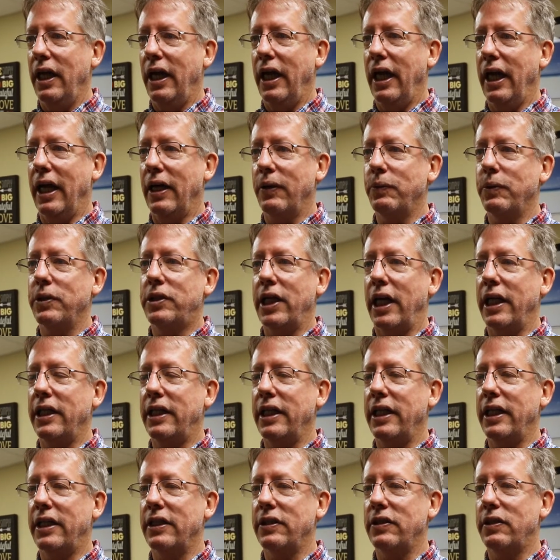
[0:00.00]
and which I
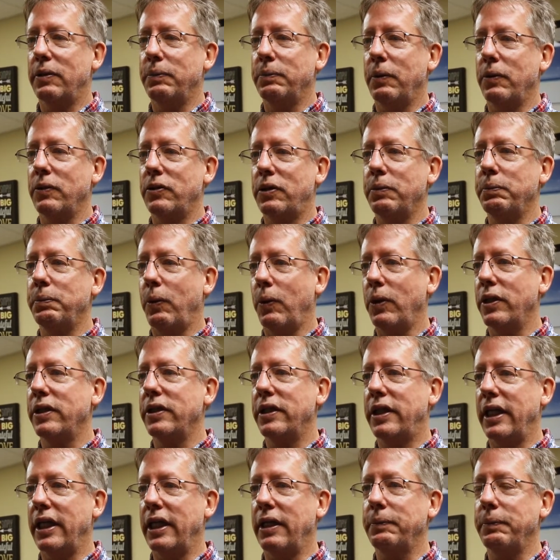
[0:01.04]
think is the most
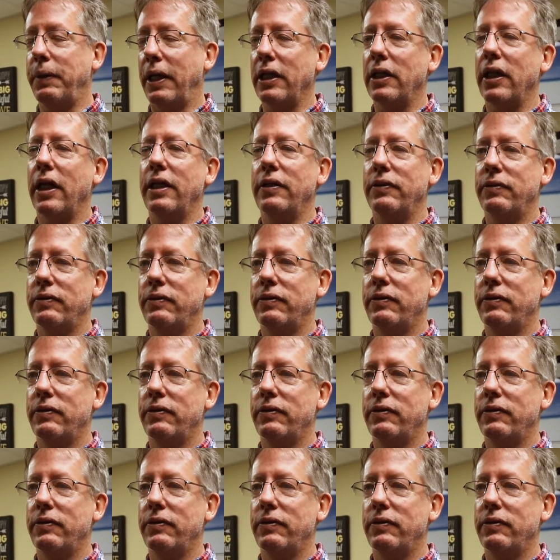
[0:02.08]
important thing in my life.